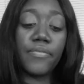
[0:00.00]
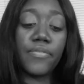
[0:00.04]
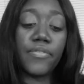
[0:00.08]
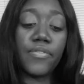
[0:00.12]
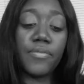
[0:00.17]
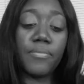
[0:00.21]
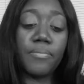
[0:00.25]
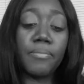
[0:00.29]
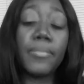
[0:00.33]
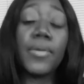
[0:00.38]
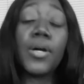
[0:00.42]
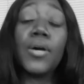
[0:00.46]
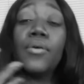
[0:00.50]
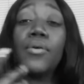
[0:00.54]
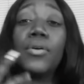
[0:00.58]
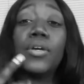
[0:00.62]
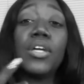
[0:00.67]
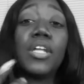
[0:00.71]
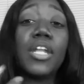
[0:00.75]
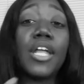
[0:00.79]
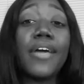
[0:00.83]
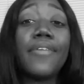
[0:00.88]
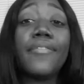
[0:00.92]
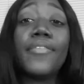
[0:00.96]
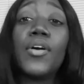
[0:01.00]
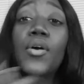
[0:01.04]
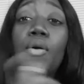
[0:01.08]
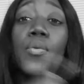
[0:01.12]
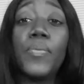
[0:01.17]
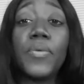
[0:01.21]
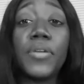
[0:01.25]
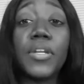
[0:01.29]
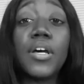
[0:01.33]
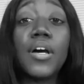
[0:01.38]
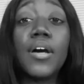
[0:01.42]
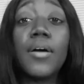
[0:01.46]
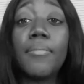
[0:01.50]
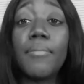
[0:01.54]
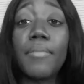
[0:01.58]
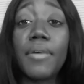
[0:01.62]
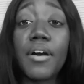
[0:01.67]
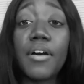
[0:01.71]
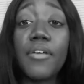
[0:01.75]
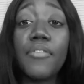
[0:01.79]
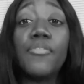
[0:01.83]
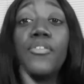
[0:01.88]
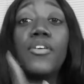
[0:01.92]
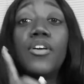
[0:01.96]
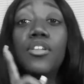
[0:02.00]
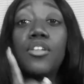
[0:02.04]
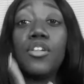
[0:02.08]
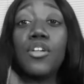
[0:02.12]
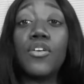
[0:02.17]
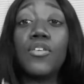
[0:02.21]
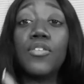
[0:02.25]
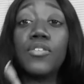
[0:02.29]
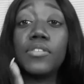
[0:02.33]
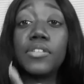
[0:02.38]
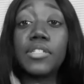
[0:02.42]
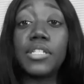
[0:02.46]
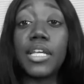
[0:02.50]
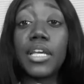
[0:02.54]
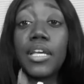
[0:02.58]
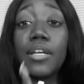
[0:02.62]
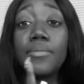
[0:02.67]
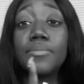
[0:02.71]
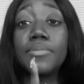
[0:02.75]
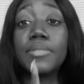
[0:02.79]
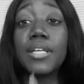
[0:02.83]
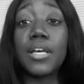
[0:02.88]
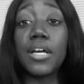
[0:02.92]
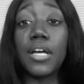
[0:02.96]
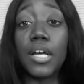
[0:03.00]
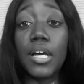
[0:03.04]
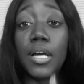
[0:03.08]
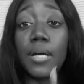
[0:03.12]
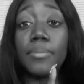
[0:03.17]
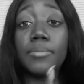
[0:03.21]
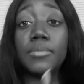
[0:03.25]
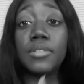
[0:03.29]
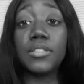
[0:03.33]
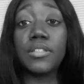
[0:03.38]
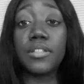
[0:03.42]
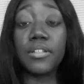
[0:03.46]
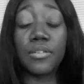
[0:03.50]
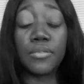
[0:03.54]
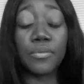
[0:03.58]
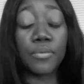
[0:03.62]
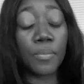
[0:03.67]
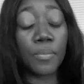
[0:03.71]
Mo could have opened her mouth a long damn time ago.